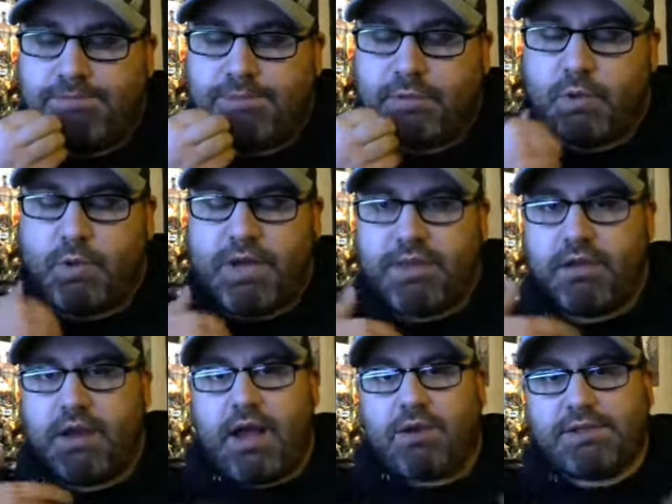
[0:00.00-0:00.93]
the way
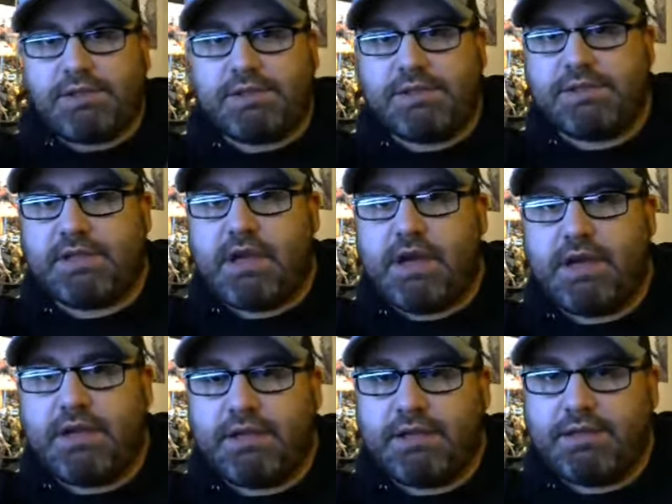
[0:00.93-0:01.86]
their house is
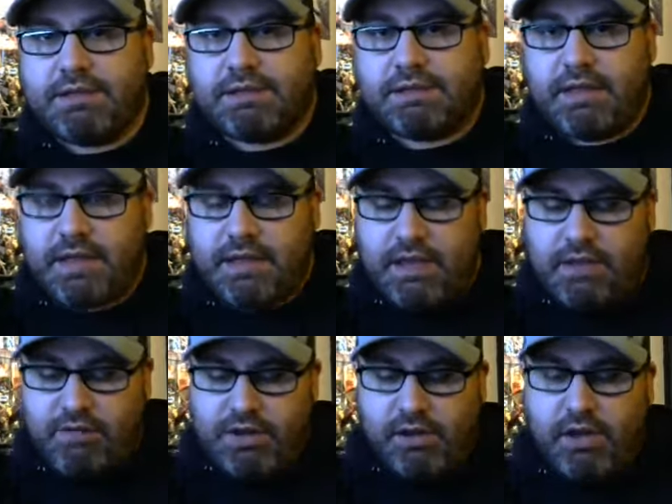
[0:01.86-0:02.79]
designed is
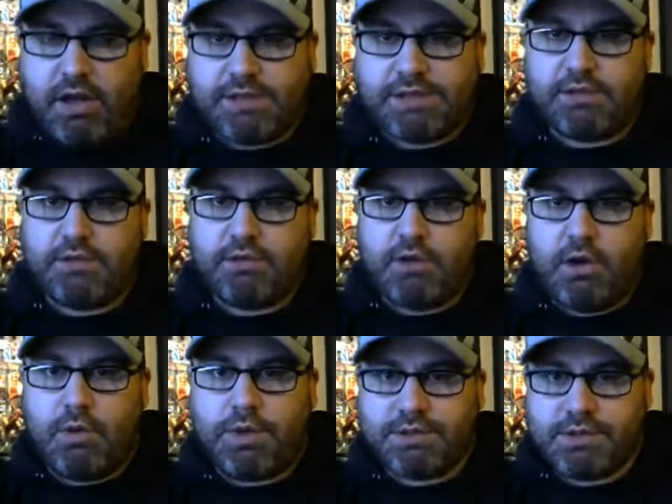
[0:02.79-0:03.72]
every closet you go
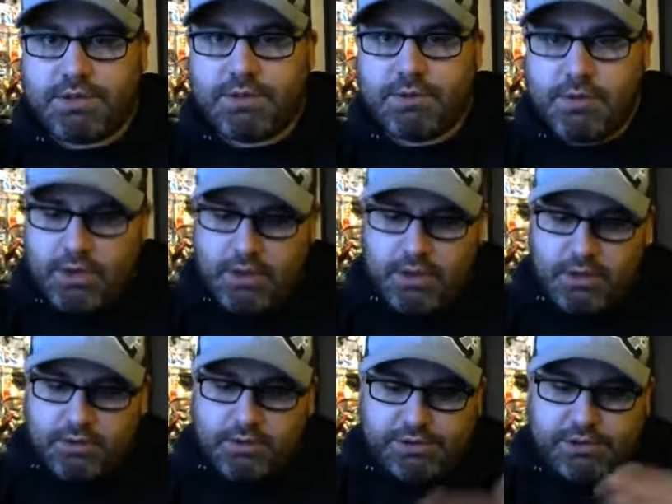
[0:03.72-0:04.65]
into,
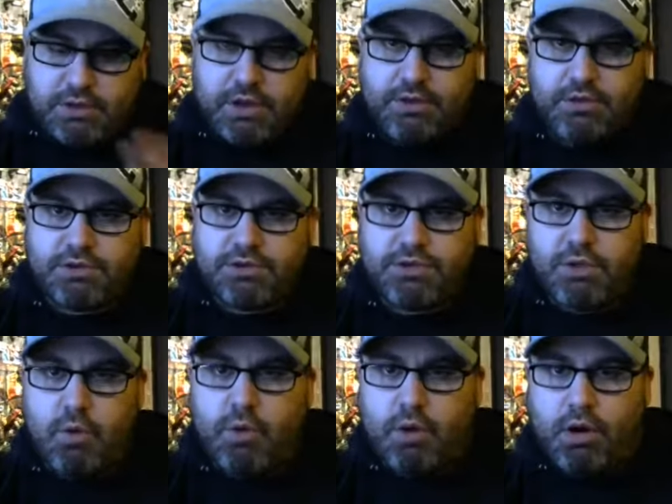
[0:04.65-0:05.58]
there's another
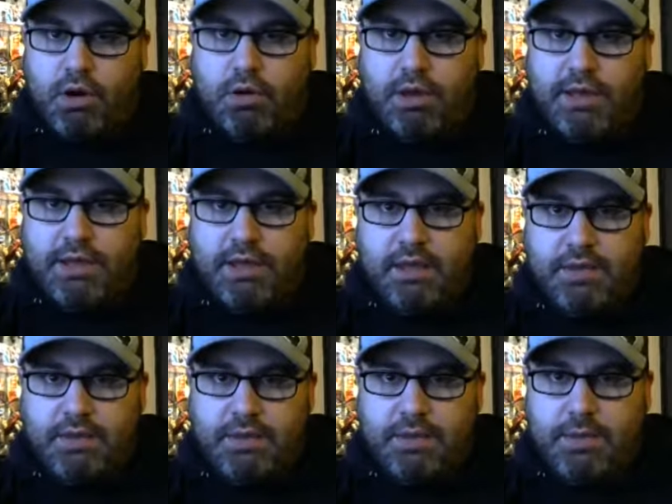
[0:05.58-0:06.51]
door
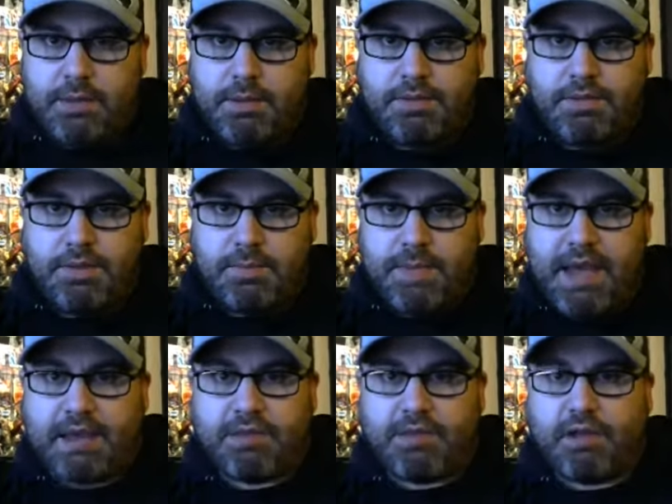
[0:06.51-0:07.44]
in the
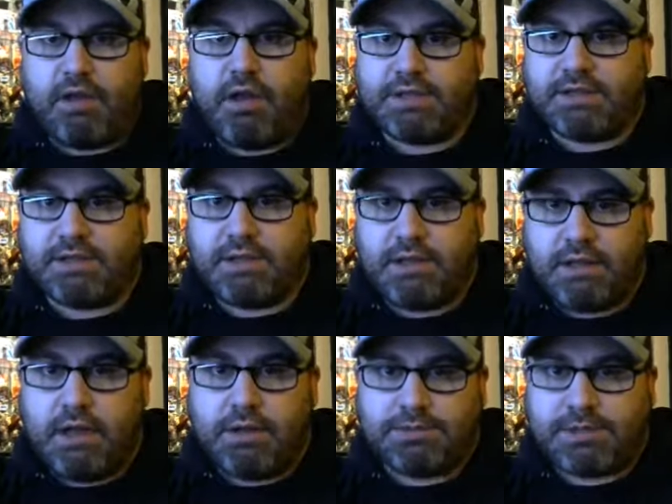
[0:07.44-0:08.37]
back of the closet, in
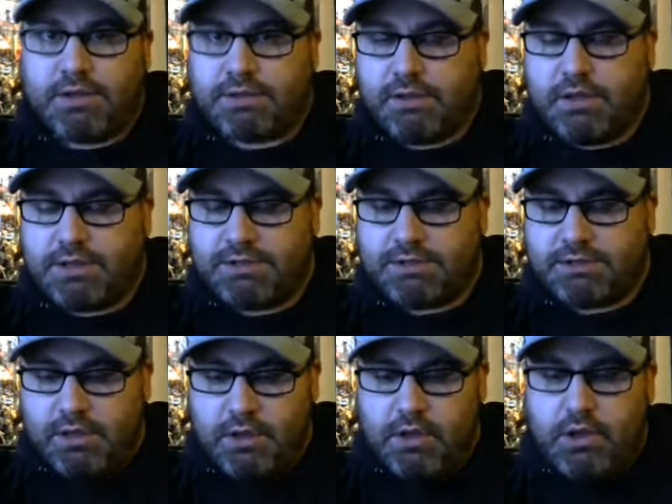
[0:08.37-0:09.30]
the upstairs
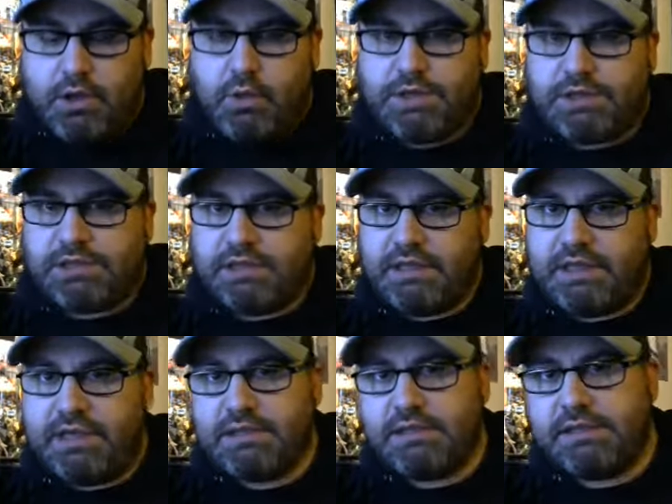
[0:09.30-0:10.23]
closets, which
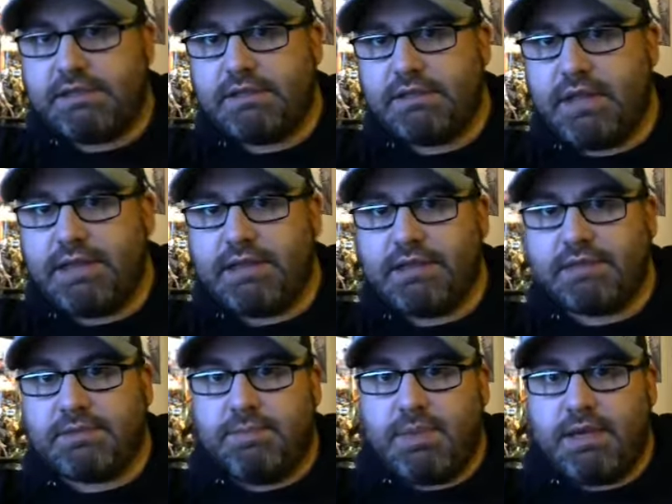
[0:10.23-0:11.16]
leads to
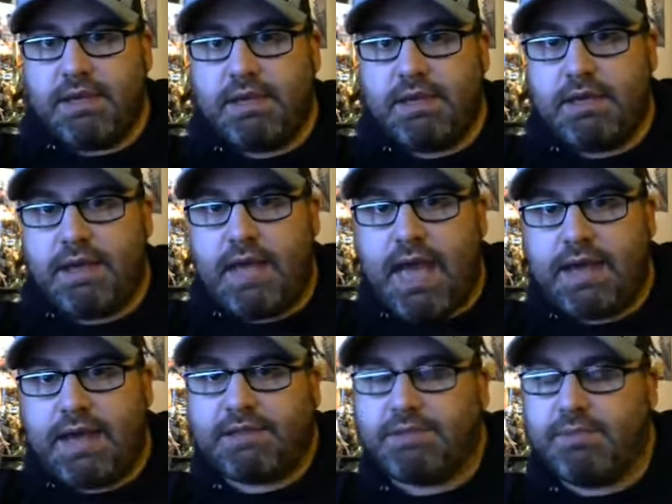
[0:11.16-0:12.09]
this big
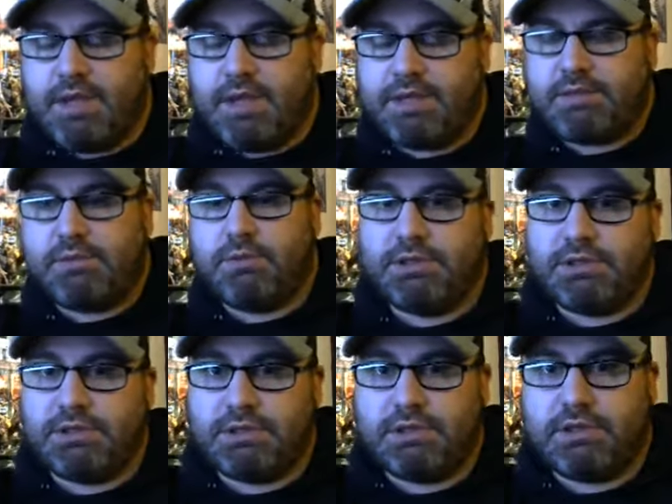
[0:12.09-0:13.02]
attic space, which is